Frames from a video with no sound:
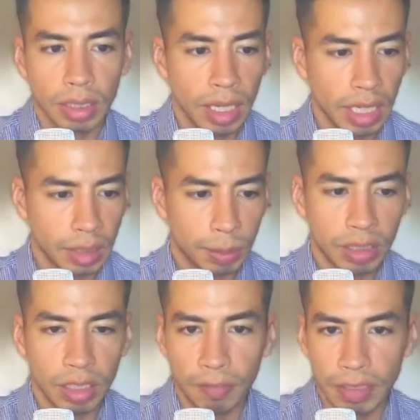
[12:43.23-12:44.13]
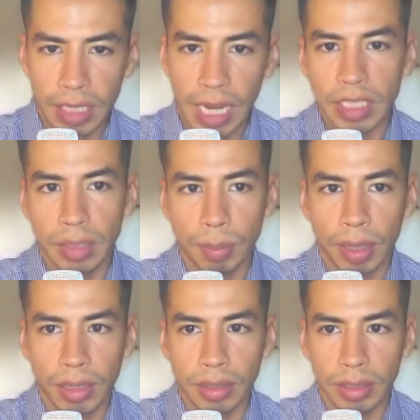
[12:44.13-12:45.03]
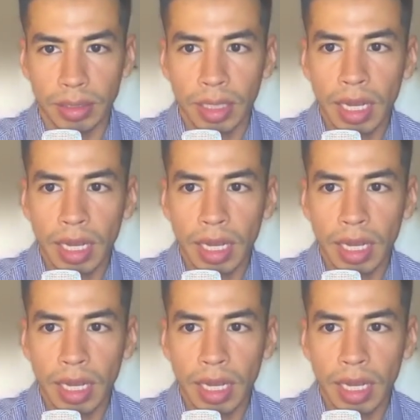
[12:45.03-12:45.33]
especially if it's cash deposits,